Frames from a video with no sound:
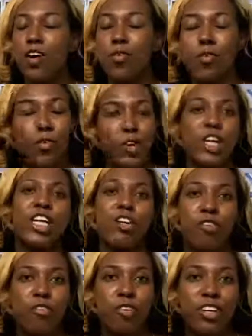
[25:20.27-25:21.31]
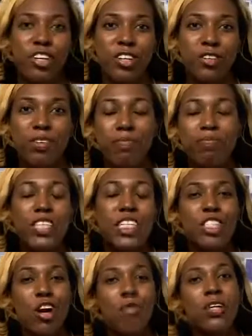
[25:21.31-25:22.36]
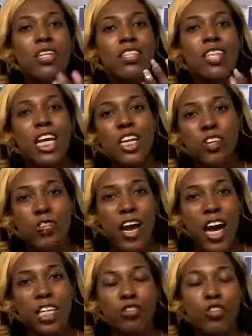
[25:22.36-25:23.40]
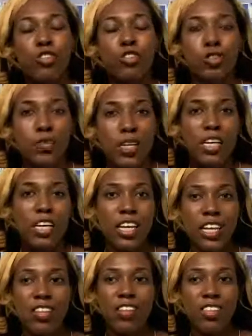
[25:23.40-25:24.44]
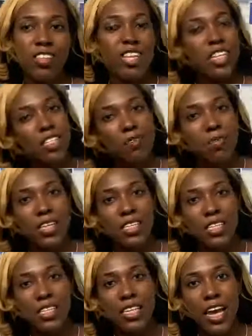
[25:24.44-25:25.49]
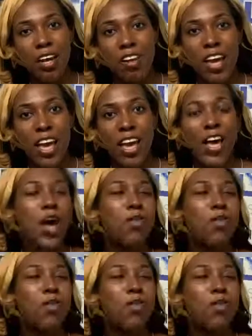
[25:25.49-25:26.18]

We're here for you. So I want to thank you guys for tuning in on this amazing Saturday.